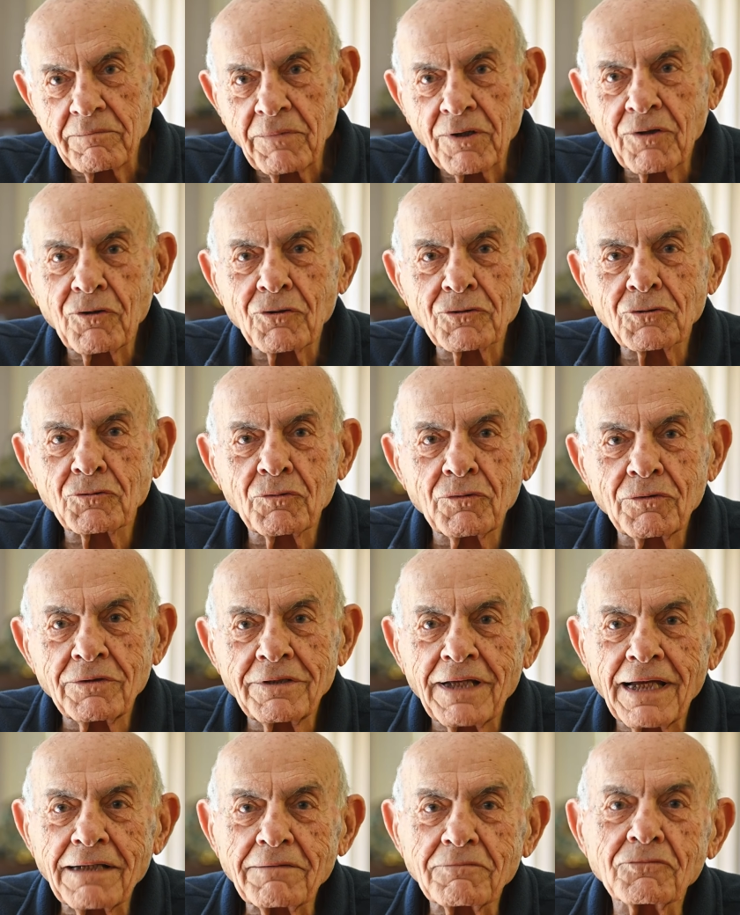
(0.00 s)
Because we
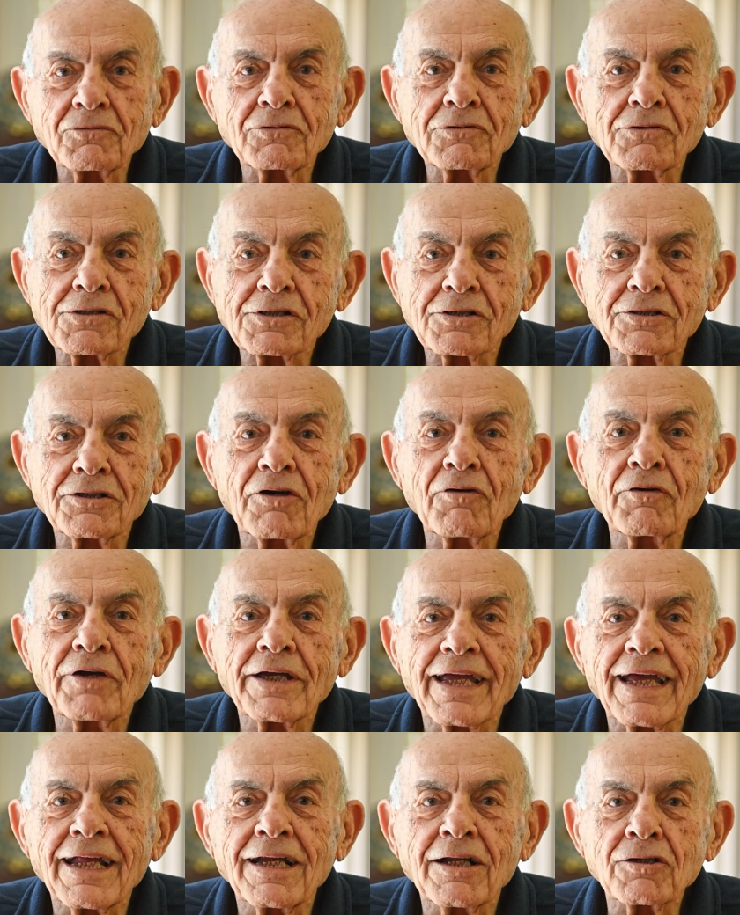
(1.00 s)
were
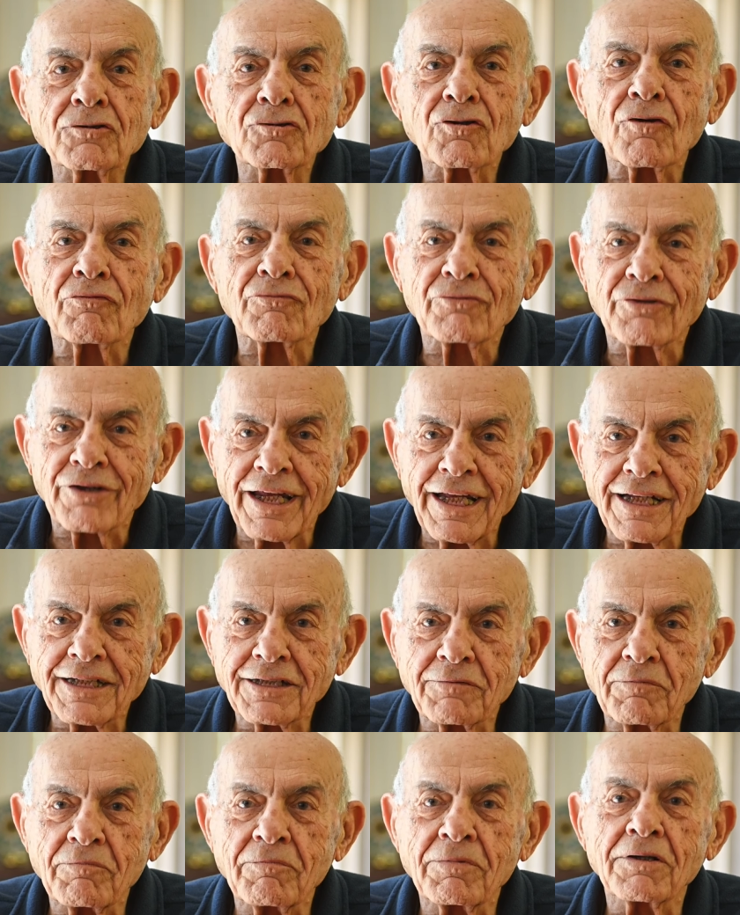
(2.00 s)
doing a lot of
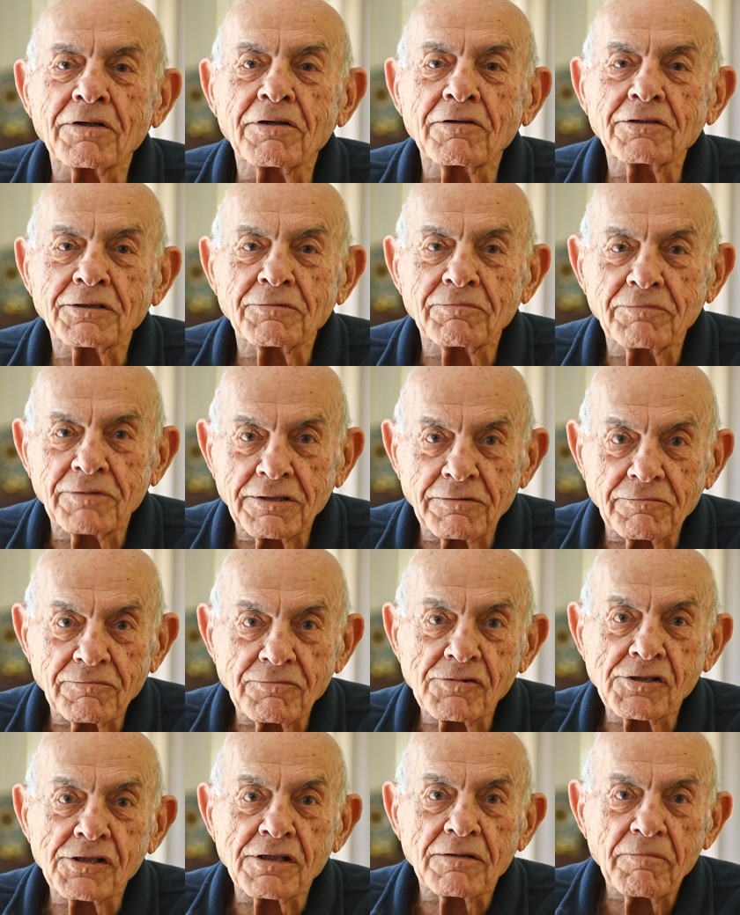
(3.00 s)
tricks, because
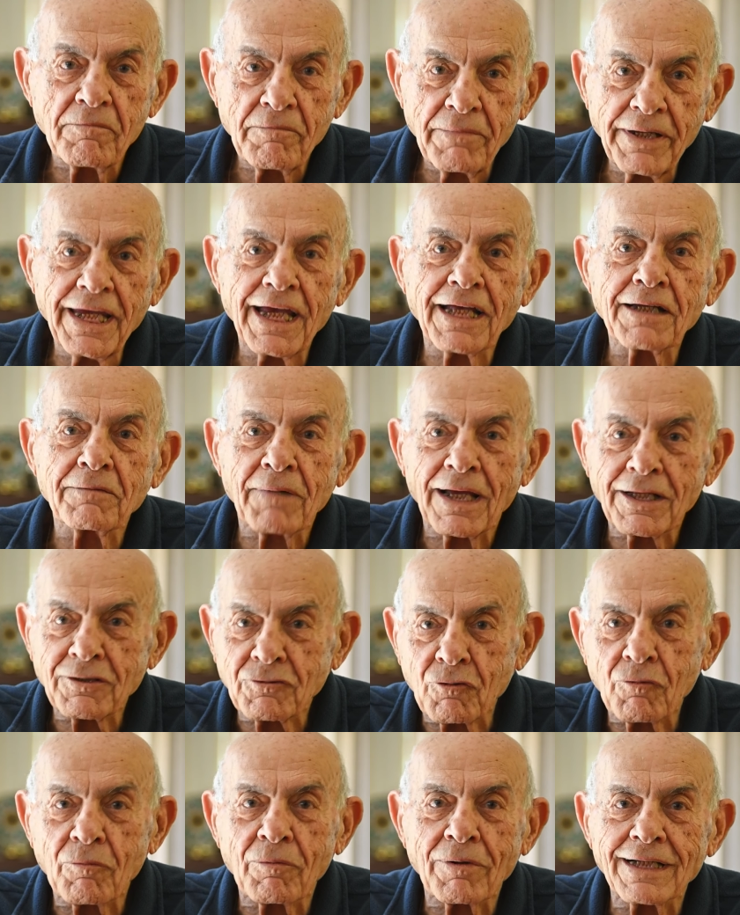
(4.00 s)
me and my
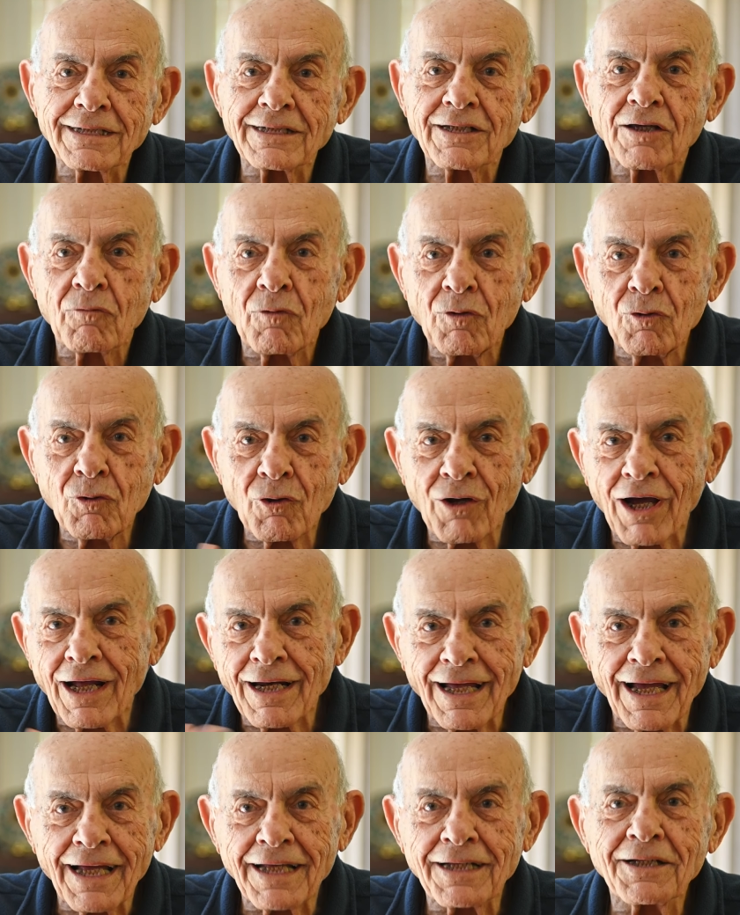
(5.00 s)
2 brothers, we look
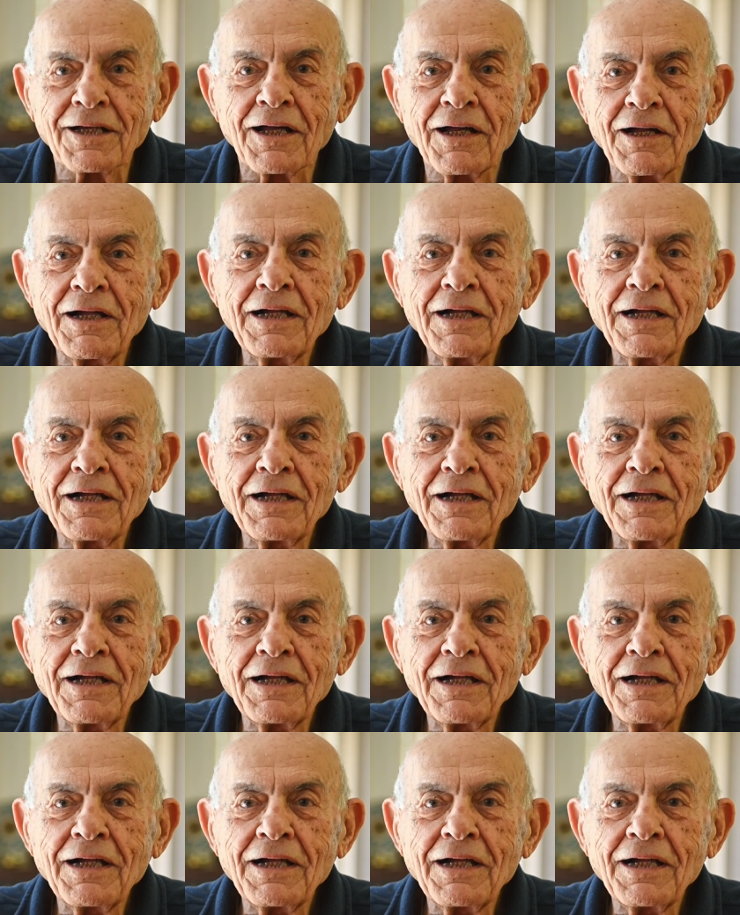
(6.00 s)
alike.